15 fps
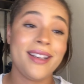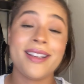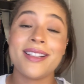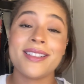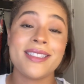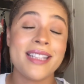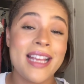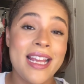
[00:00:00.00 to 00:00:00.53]

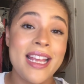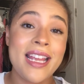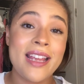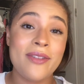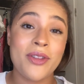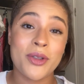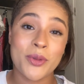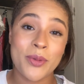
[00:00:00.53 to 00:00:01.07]
because
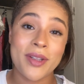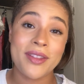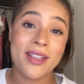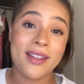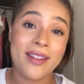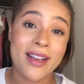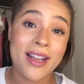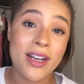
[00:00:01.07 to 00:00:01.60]
if there's one
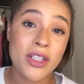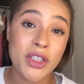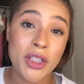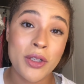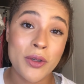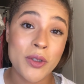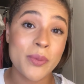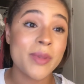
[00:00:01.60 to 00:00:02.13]
thing that
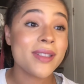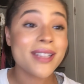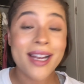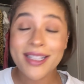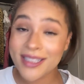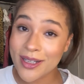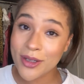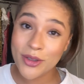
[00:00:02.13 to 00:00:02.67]
she knows
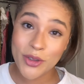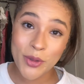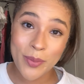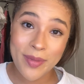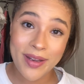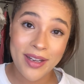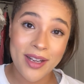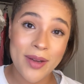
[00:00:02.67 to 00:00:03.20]
besides how to do
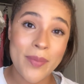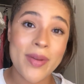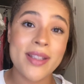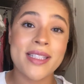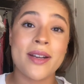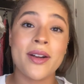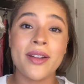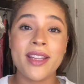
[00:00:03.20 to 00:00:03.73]
makeup,
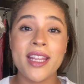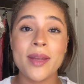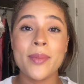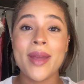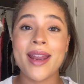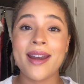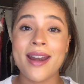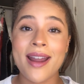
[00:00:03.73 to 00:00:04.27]
it's how to
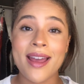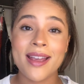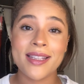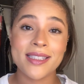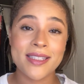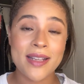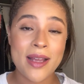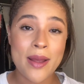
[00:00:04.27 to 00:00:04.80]
keep a
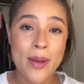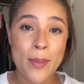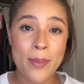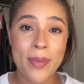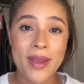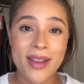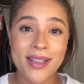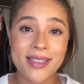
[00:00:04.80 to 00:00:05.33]
nice
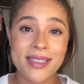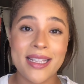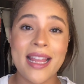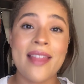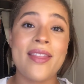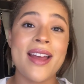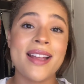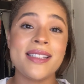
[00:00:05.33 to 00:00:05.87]
base,
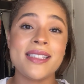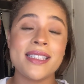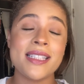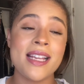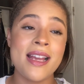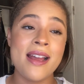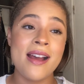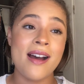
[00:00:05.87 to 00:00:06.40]
and
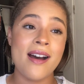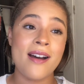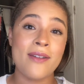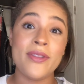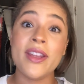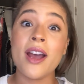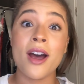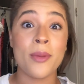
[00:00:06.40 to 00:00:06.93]
that's
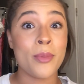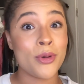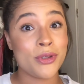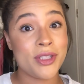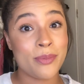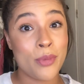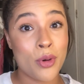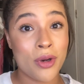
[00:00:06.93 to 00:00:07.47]
of the
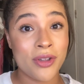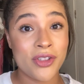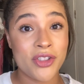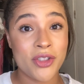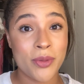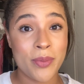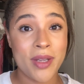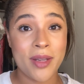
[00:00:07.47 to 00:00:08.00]
utmost
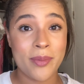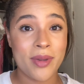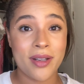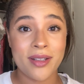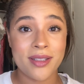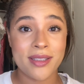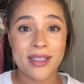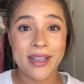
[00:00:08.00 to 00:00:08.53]
importance to me,
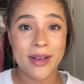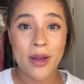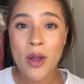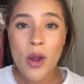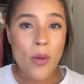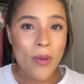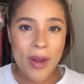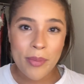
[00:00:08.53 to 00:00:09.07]
because
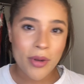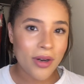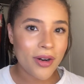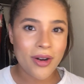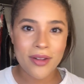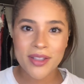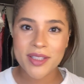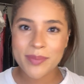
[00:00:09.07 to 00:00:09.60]
like, why put
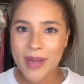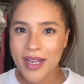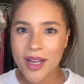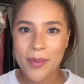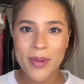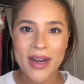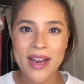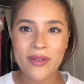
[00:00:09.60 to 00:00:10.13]
on all this
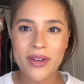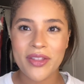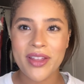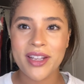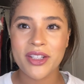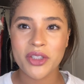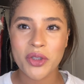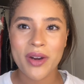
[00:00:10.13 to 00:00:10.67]
makeup and
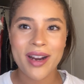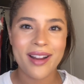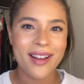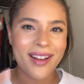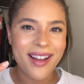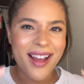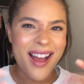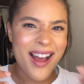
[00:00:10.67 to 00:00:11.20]
everything to try
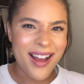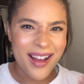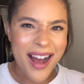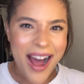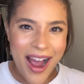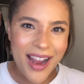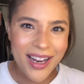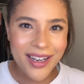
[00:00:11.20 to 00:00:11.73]
to
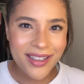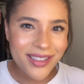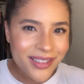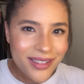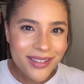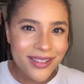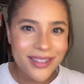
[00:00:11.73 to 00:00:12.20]
hide,